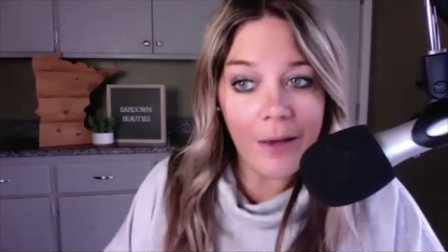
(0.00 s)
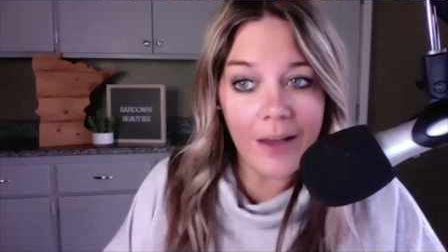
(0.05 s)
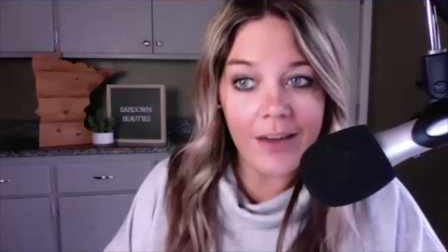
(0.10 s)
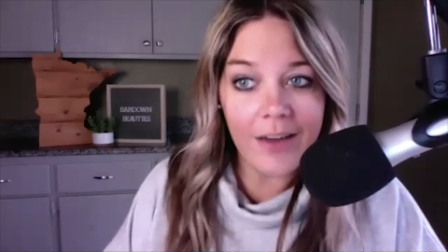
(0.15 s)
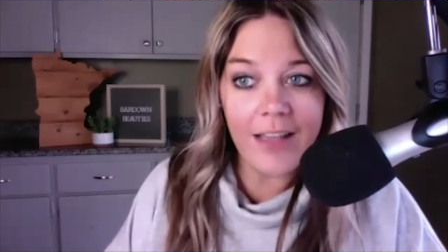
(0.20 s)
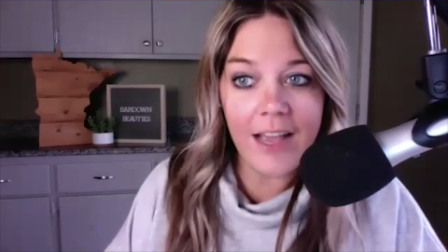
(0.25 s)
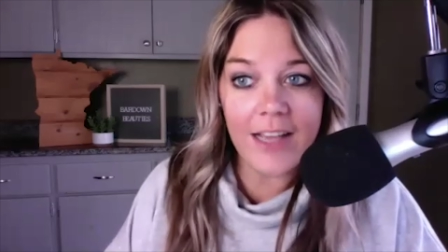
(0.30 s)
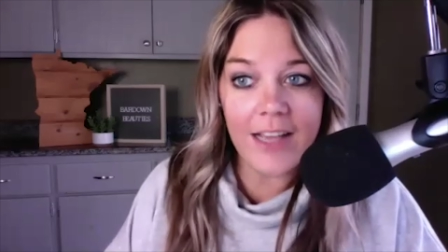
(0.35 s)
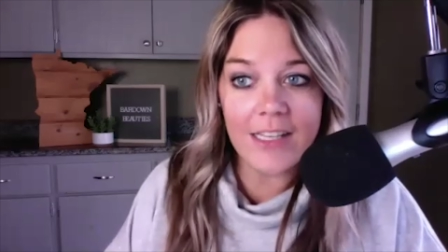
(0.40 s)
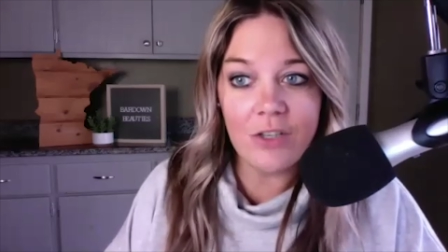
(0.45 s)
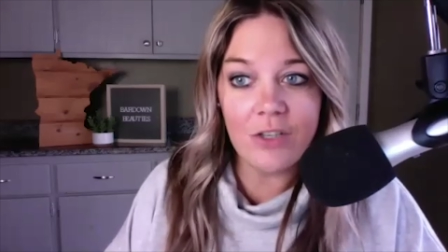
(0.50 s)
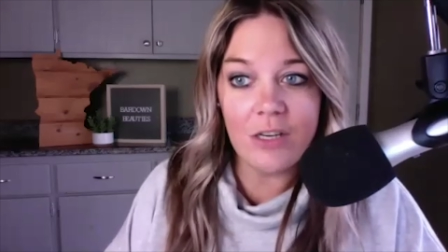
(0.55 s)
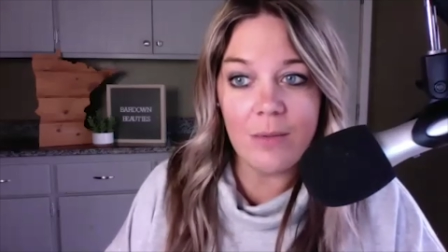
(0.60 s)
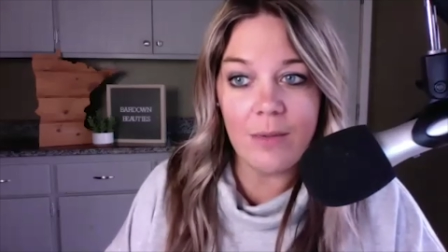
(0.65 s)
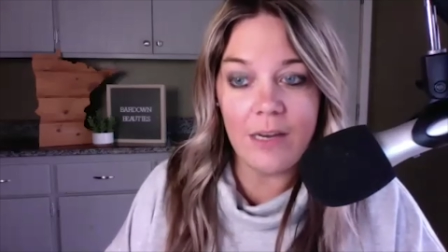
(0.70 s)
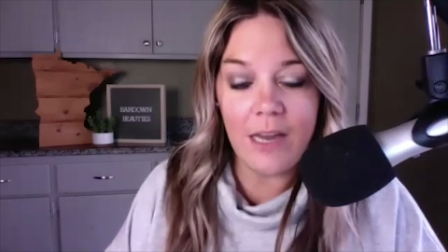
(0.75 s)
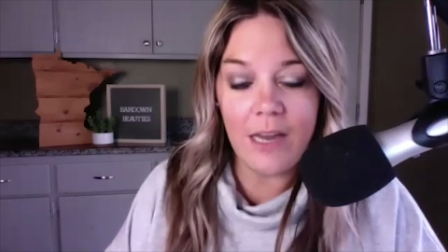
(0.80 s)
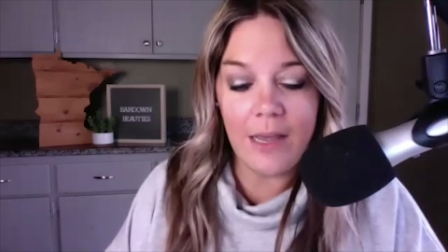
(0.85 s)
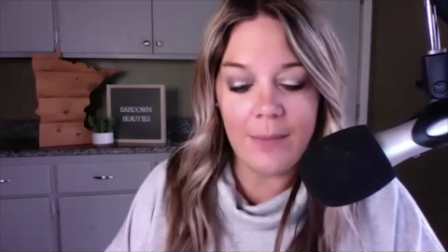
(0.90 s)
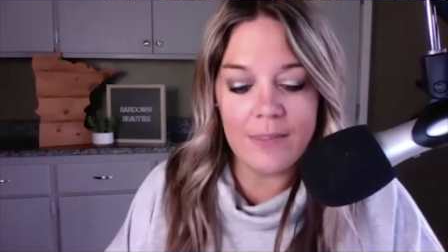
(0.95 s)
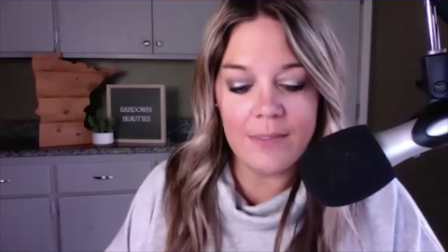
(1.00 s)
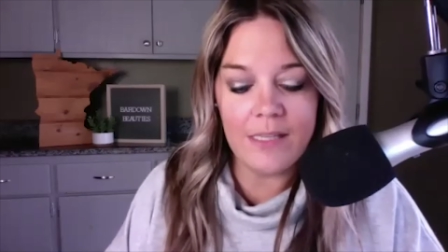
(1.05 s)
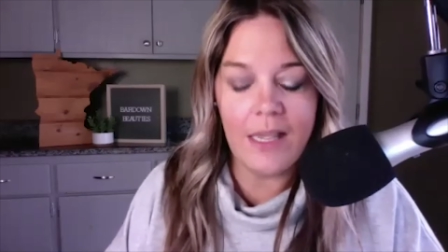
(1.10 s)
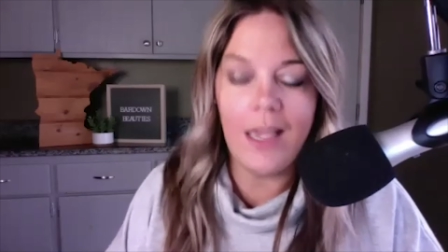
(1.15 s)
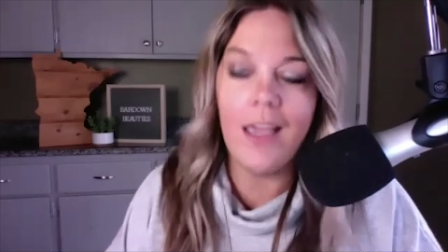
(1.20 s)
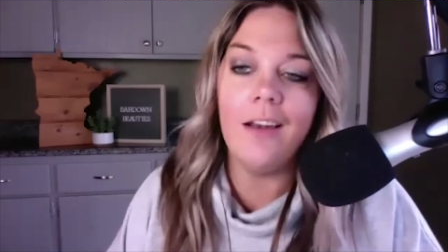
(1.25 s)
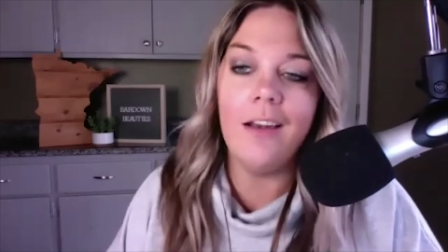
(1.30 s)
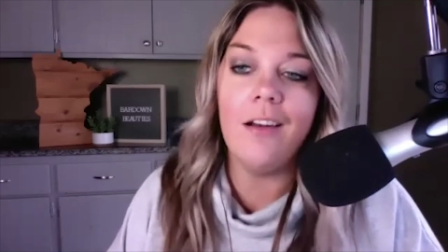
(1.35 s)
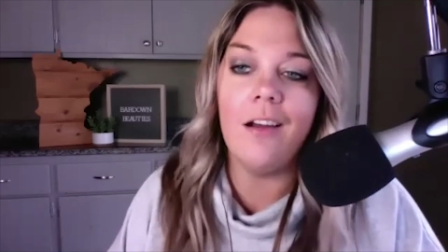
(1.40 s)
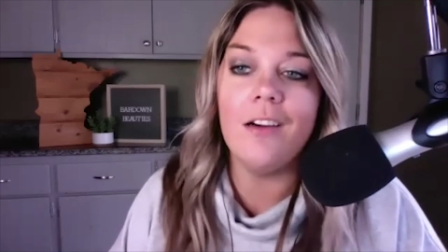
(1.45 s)
podcast streaming apps
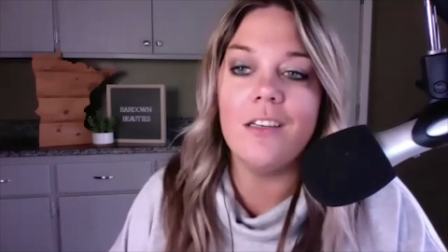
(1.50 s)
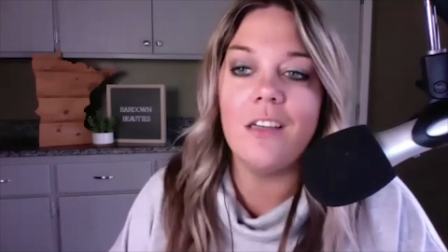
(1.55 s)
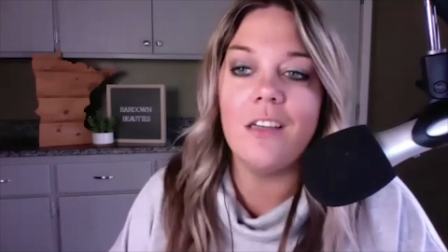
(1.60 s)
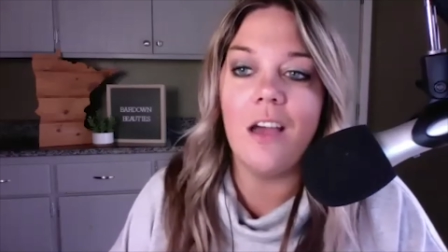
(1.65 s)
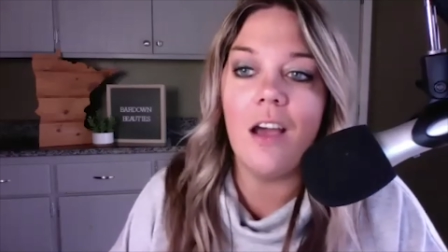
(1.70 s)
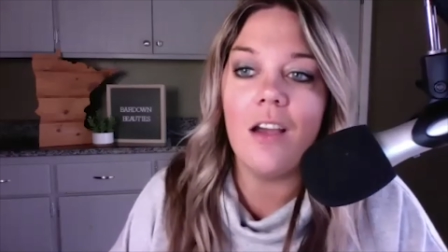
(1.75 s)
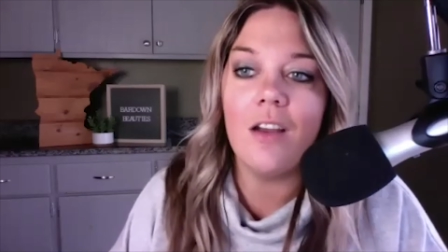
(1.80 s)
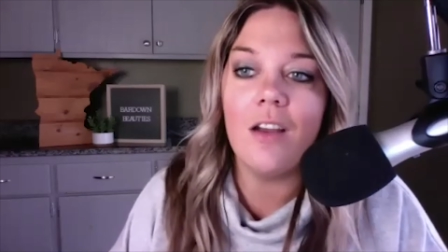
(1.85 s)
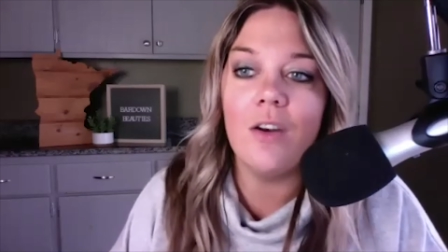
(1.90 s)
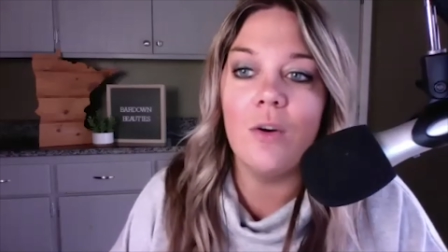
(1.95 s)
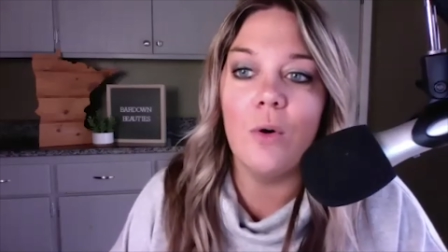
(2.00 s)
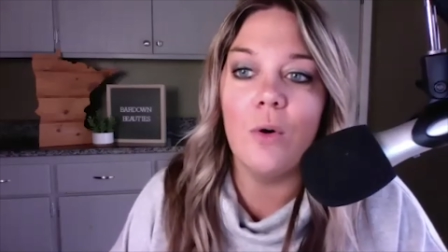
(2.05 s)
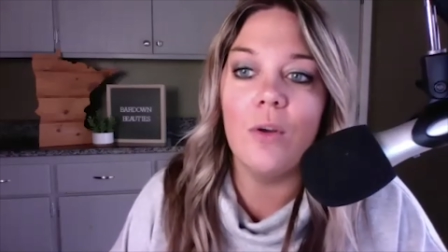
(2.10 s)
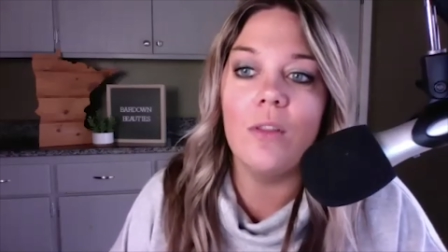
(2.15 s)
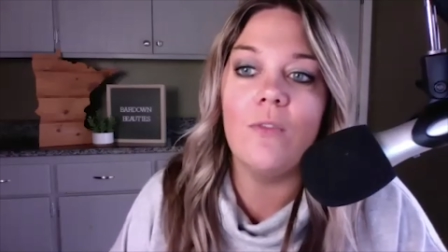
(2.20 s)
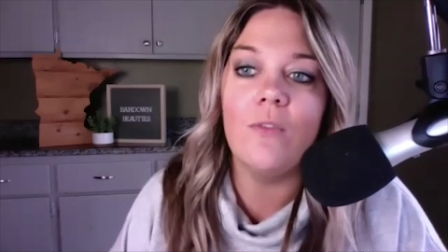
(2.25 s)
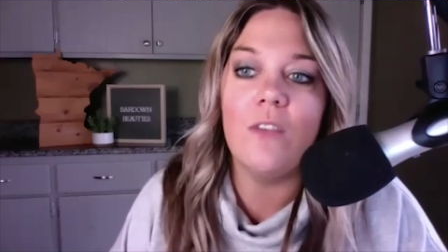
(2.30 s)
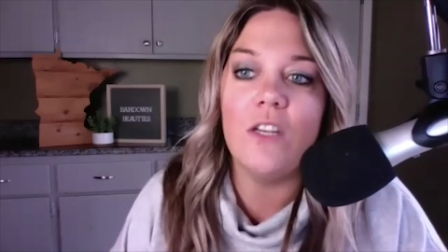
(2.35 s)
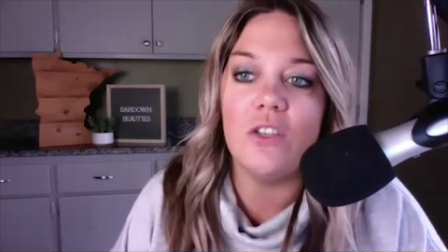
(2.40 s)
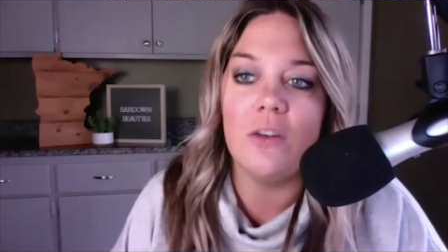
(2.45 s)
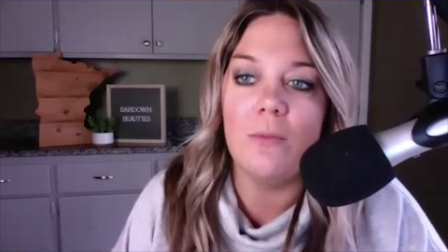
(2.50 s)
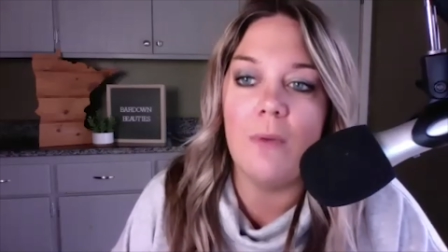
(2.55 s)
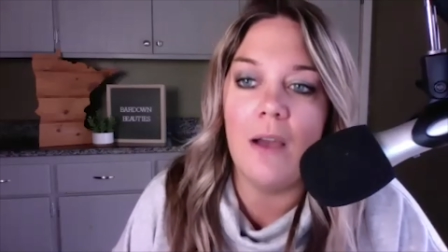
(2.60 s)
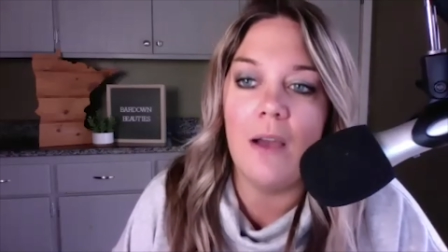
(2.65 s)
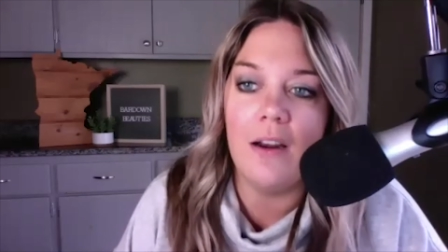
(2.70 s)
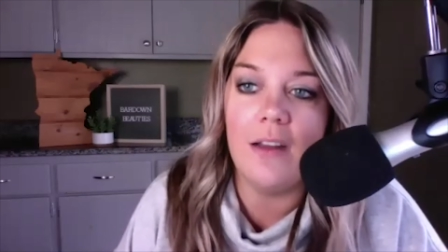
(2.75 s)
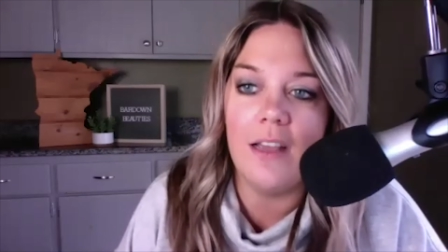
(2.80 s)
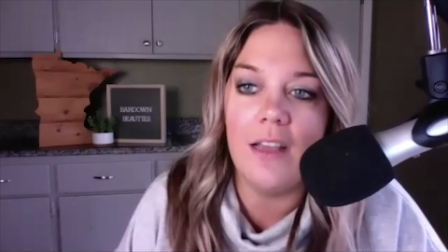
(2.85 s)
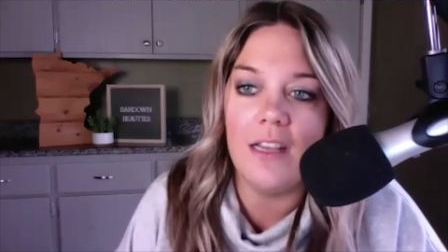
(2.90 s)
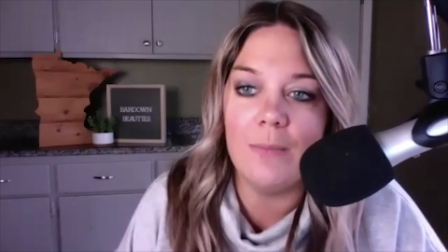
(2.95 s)
and our Talk North featured
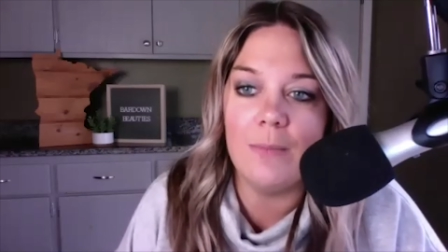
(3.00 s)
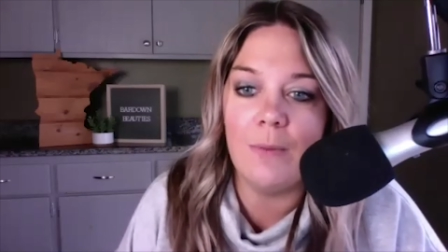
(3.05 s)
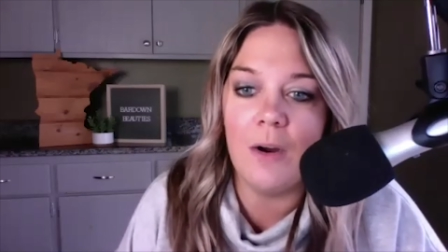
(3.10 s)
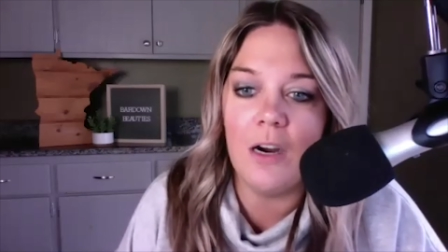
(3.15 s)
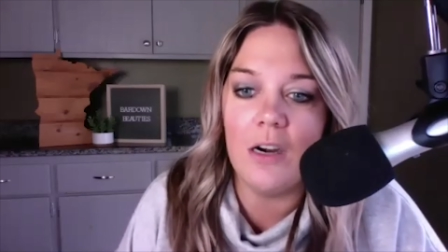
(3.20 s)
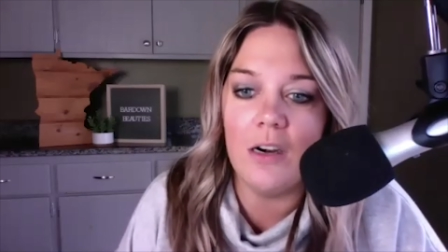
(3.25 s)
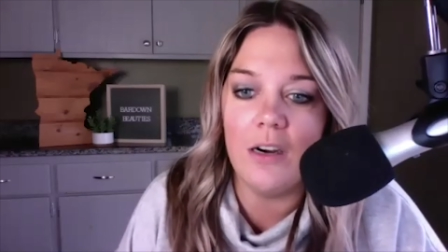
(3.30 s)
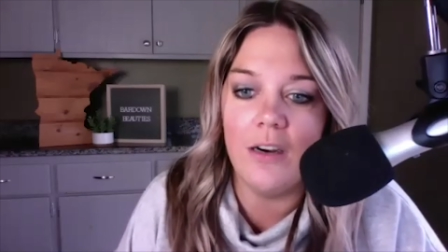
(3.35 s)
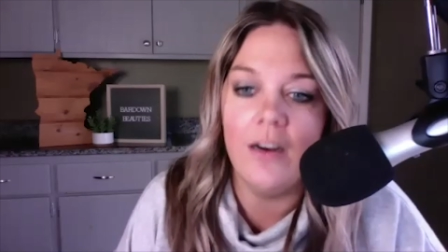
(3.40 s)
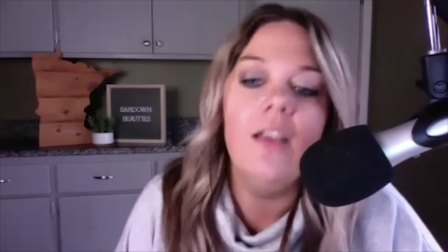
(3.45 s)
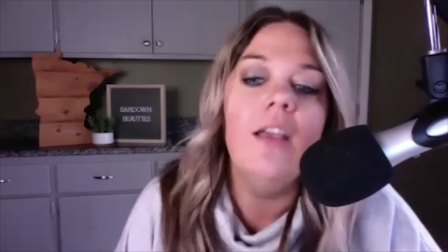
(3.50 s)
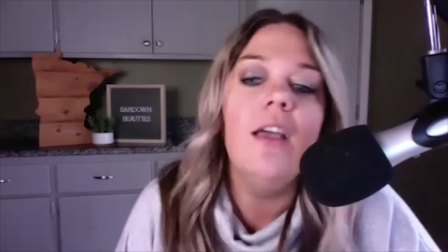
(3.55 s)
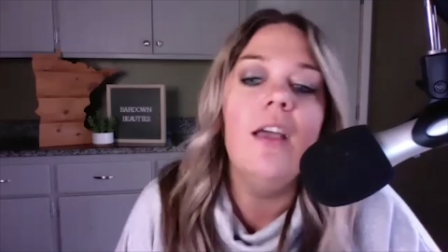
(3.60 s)
podcast partner.